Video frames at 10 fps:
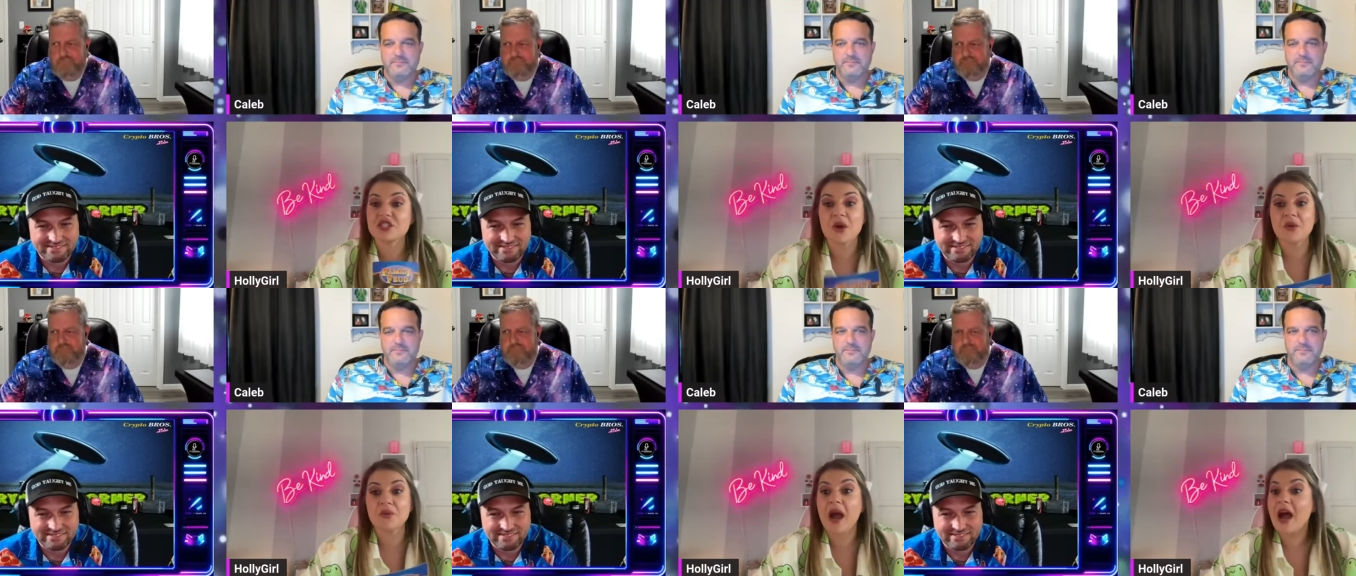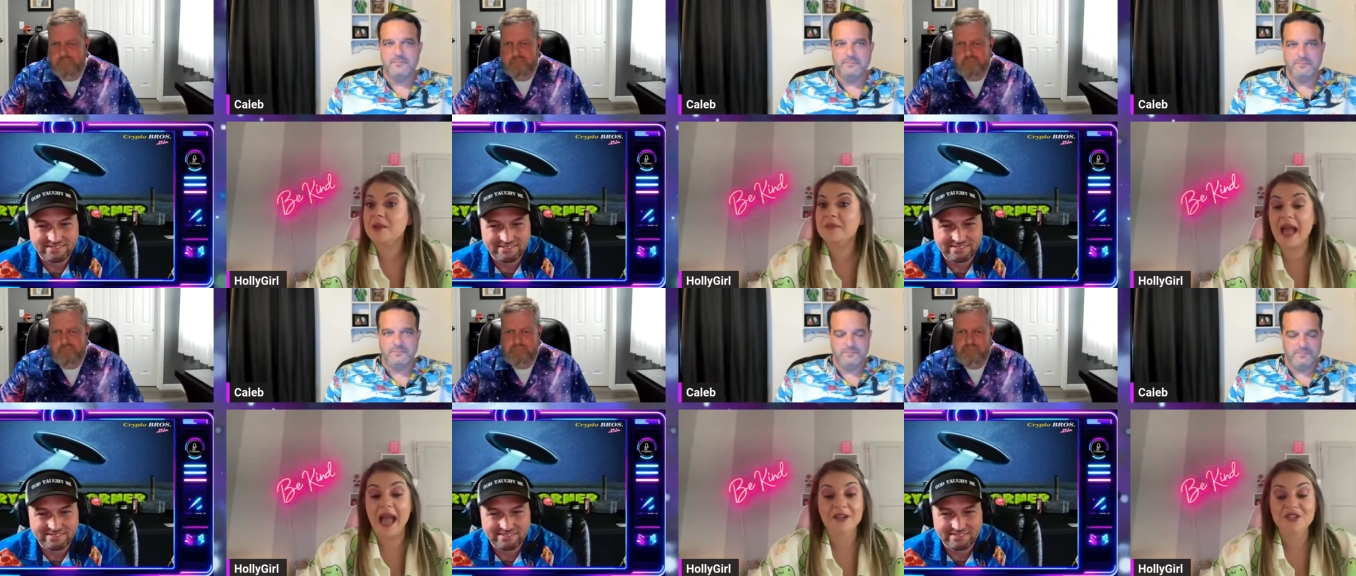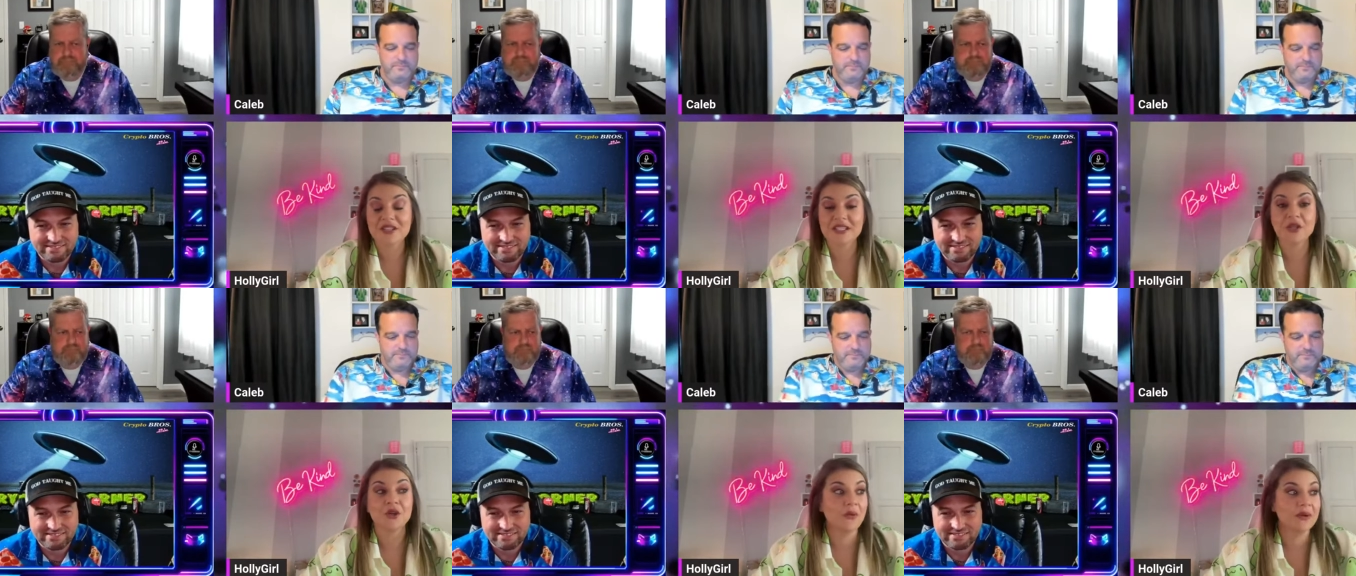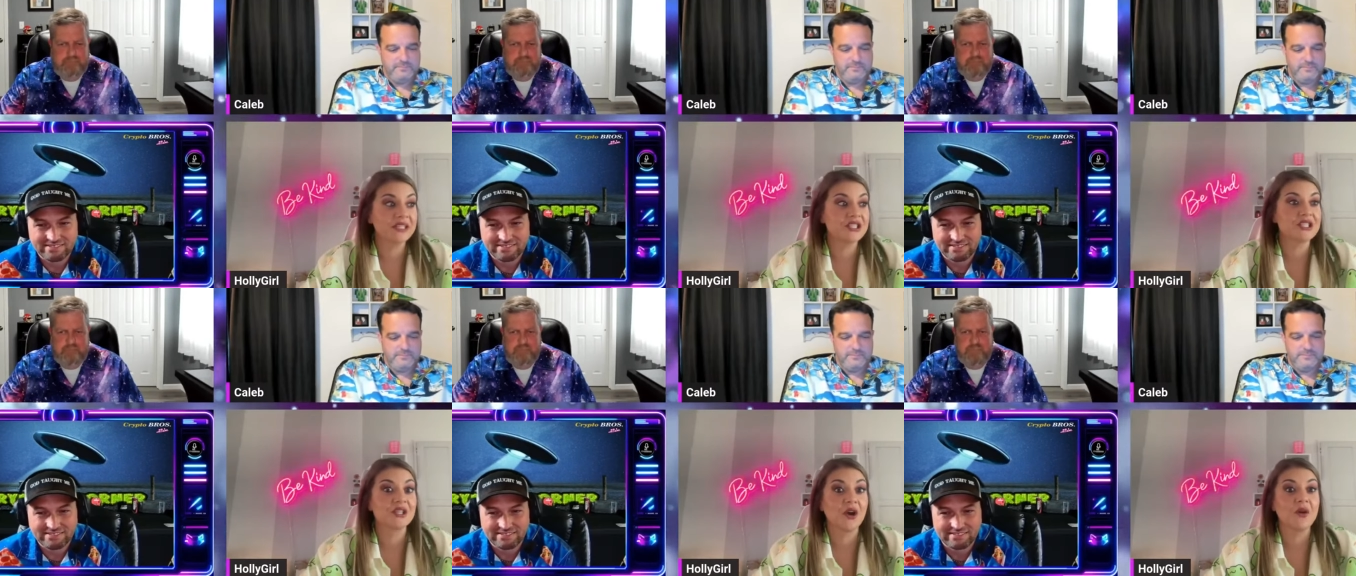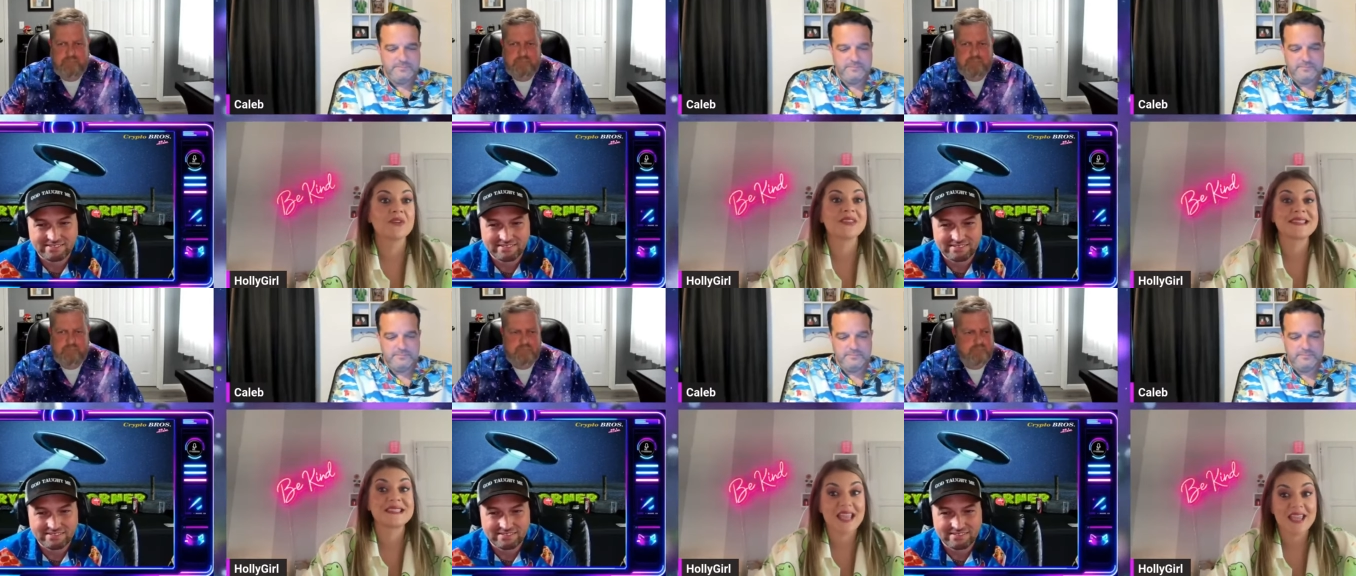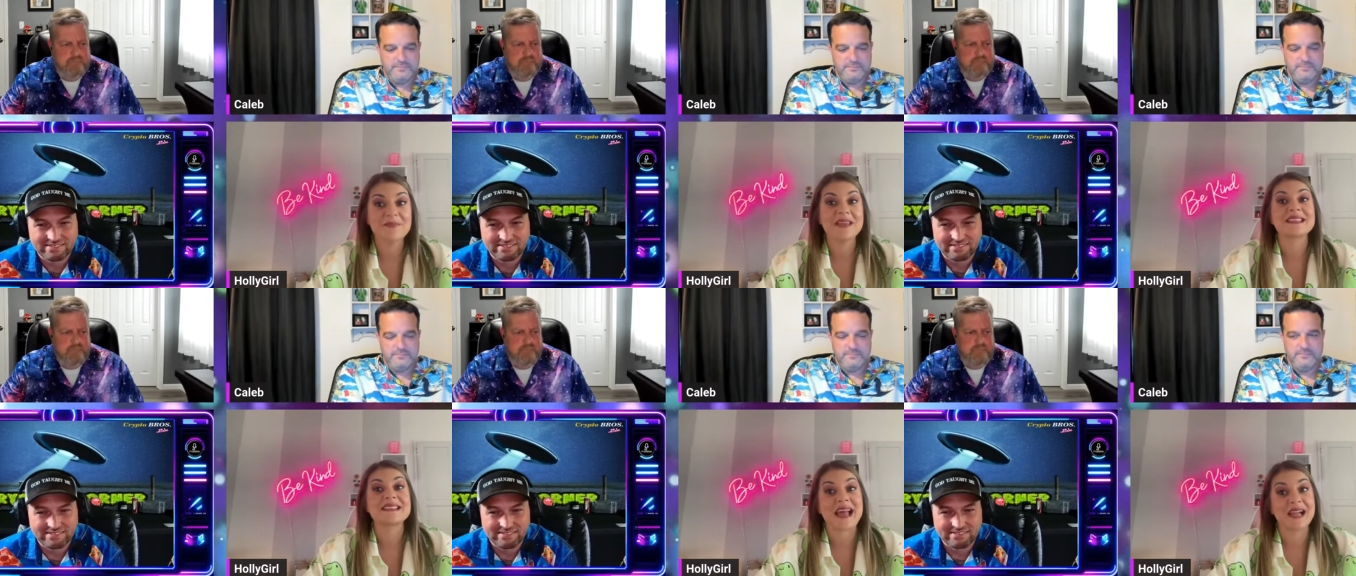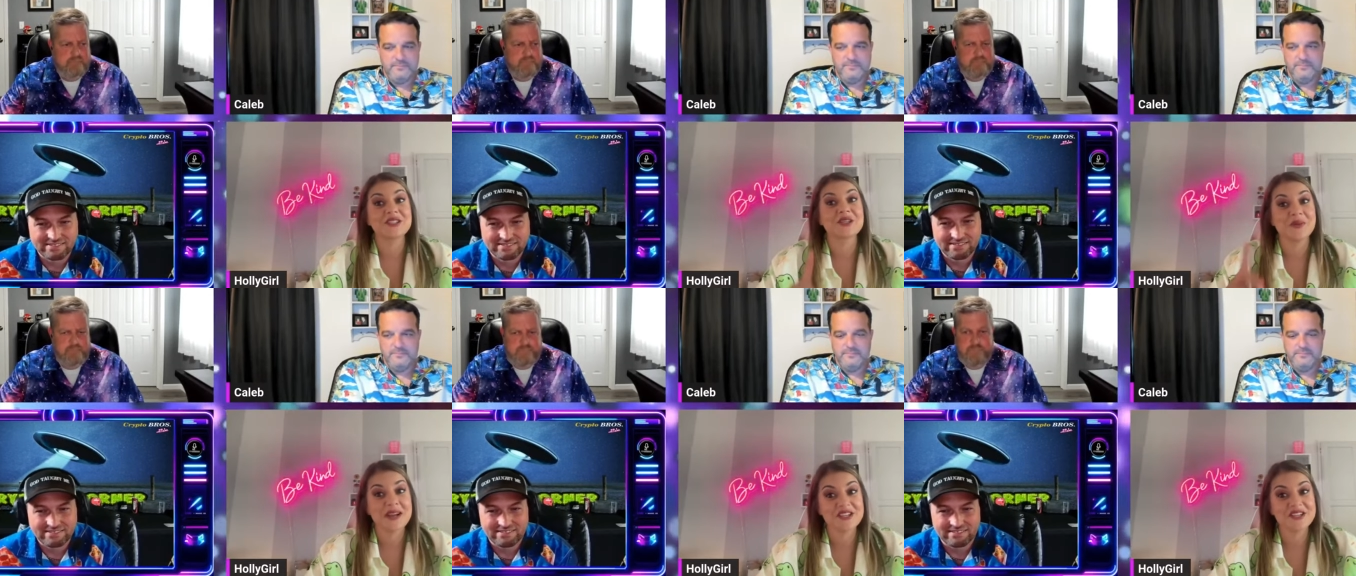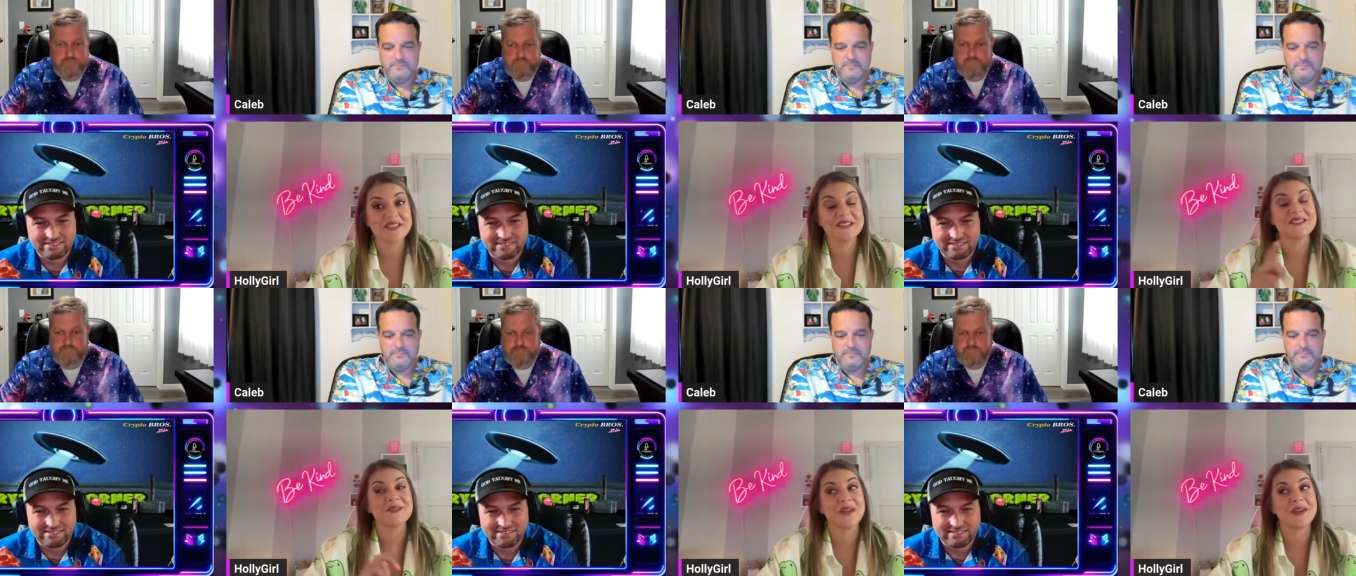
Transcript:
Speaker 1: So, I'm actually going to go over the same exact questions.